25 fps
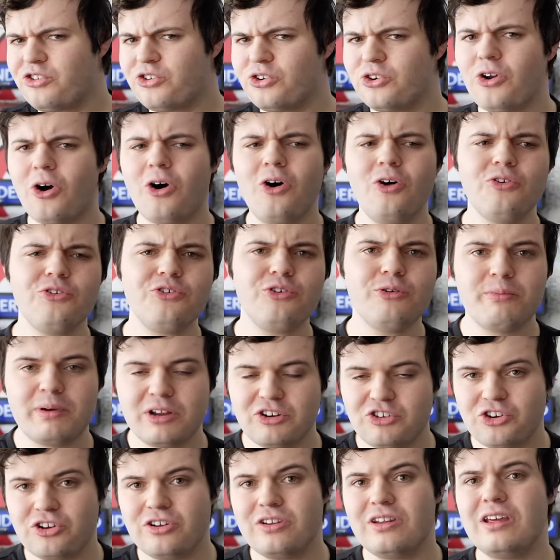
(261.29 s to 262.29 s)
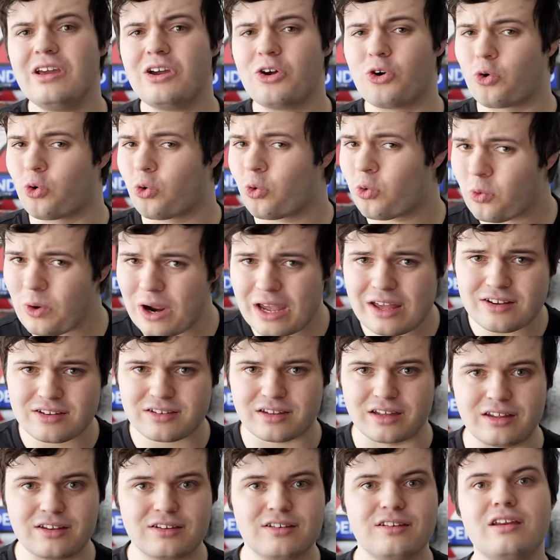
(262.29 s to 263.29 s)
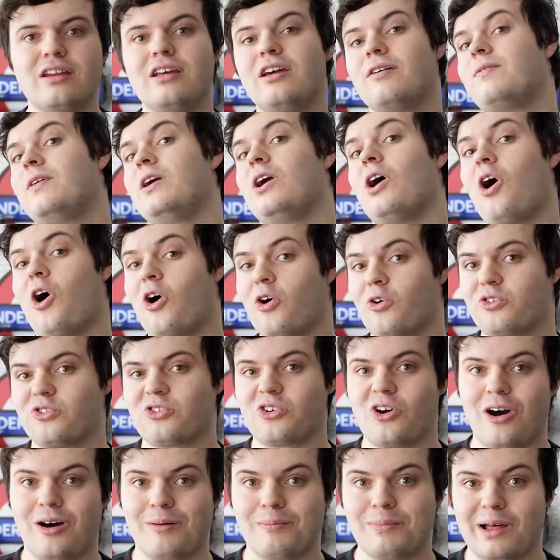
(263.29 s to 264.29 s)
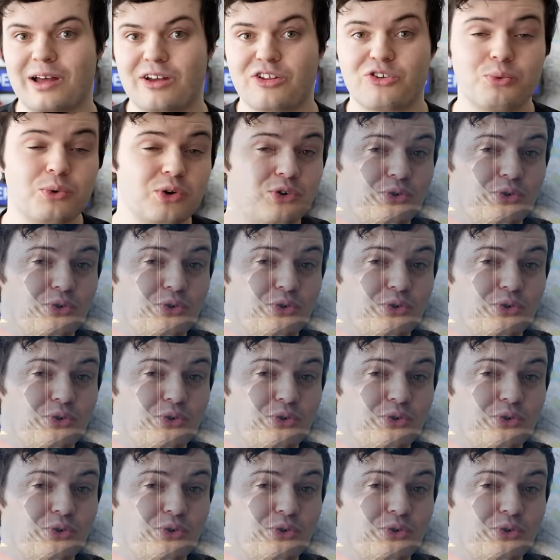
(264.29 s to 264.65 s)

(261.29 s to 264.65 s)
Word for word: should also mention the crazy City of the Arts complex,